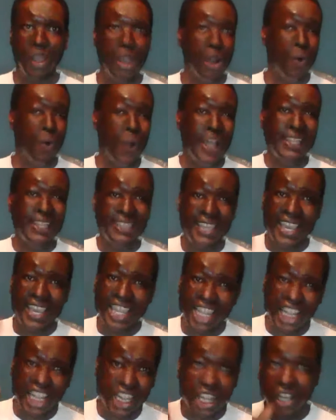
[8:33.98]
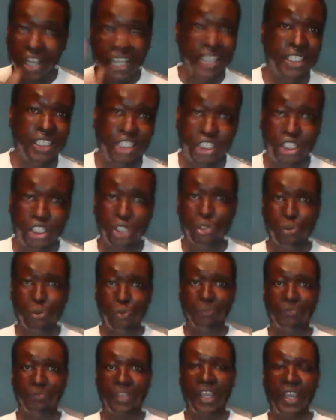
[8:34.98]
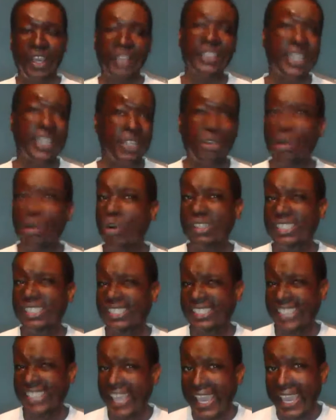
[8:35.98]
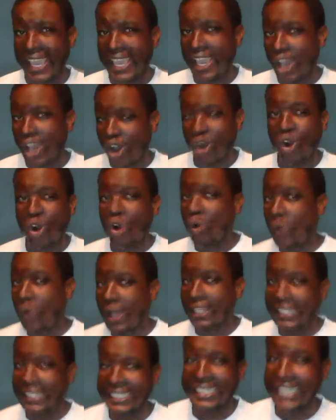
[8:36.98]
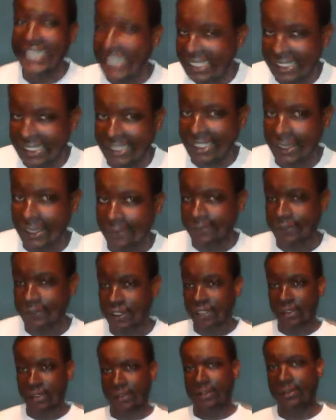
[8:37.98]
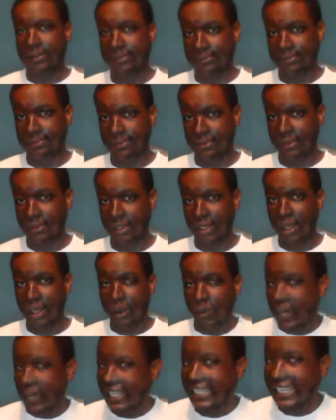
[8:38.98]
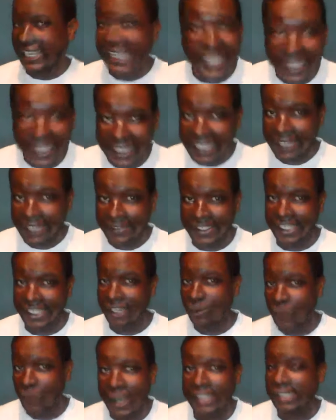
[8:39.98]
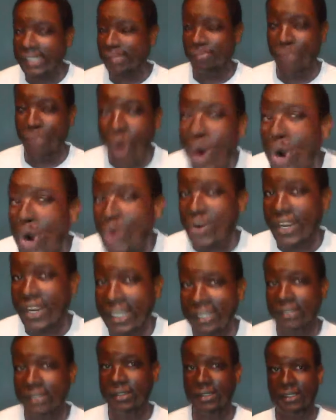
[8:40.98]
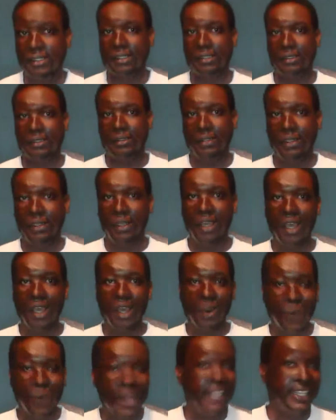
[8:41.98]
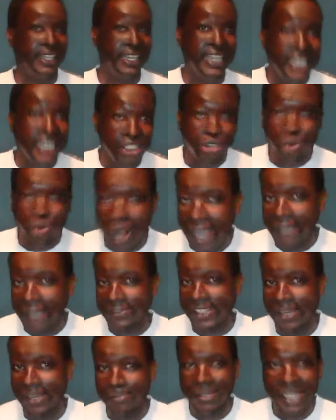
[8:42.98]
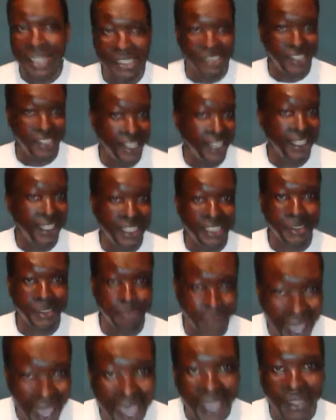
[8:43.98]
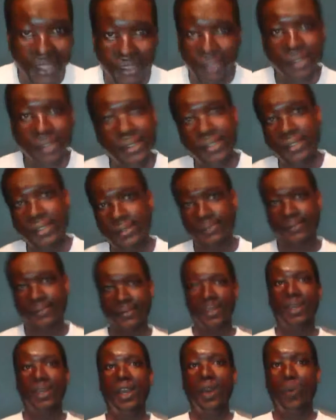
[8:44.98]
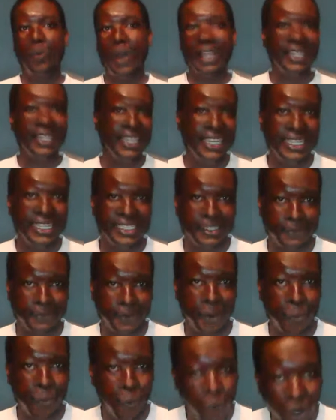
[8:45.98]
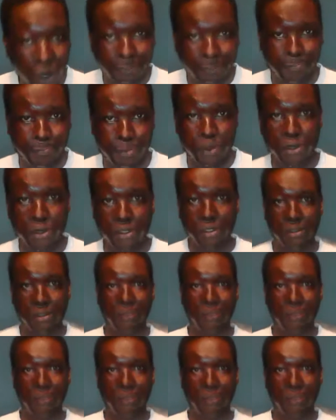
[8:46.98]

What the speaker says: when they look at you, they don't say, oh, well, he's different. Well, he lives in Westmoreland. Well, he drives a Mercedes Benz. Well, he is from Woodbrook.